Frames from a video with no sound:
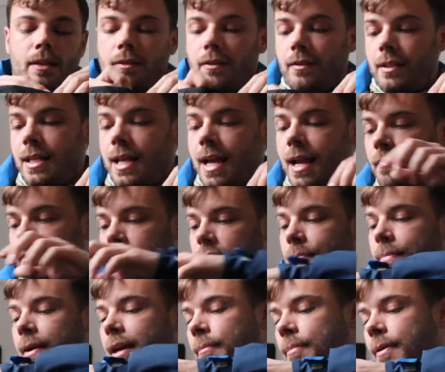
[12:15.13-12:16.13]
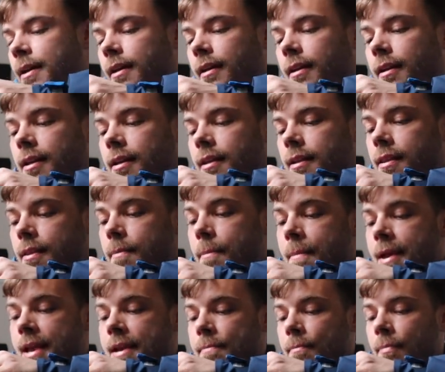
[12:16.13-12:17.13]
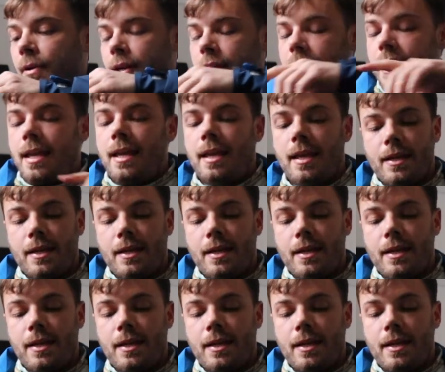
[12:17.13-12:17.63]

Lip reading: on the outer backpack, the main body.